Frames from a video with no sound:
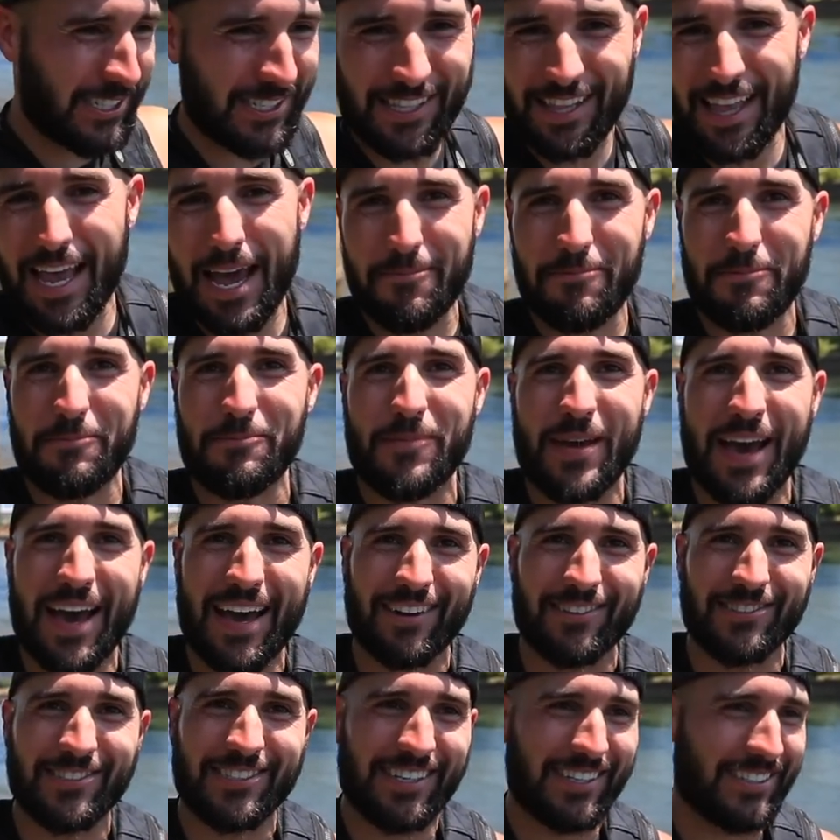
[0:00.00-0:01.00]
slapping
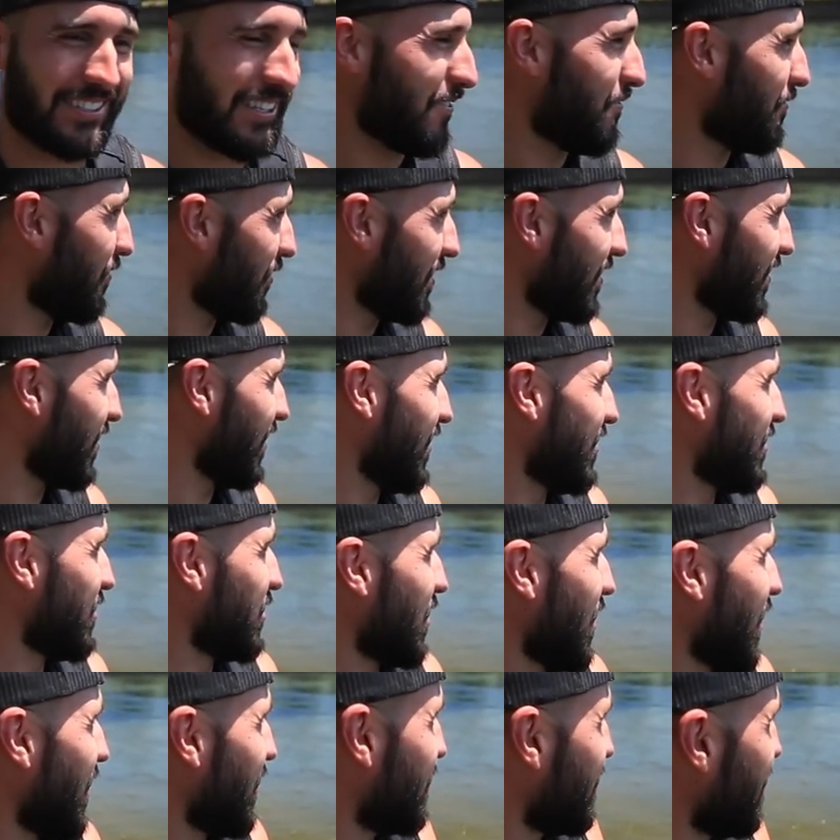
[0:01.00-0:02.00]
paddles. Sounds like freaking
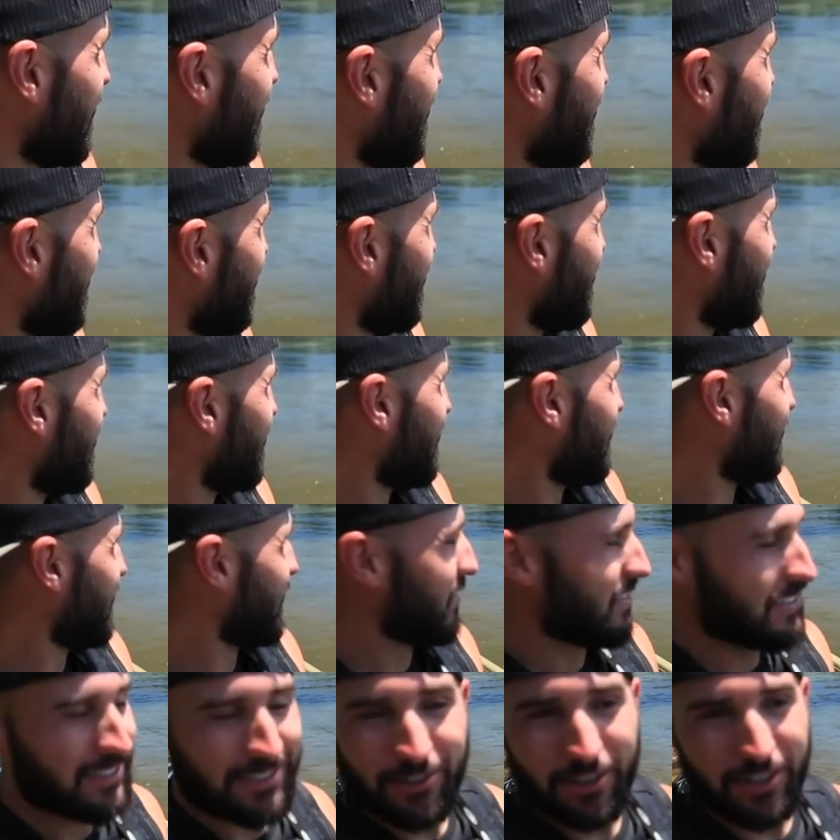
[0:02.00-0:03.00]
gunshots.
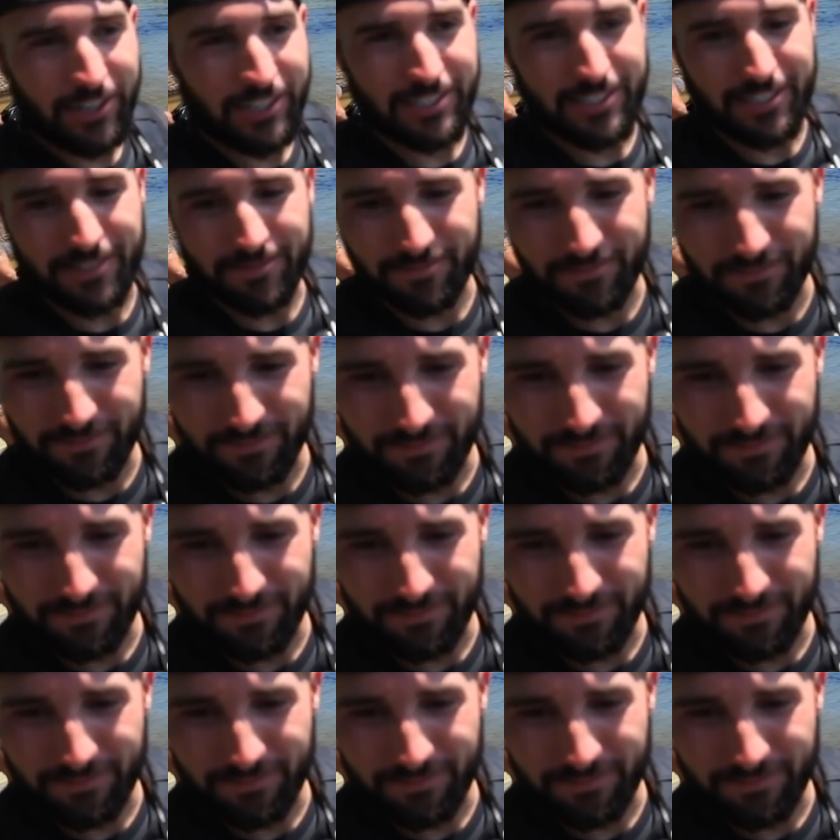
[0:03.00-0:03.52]
Crazy.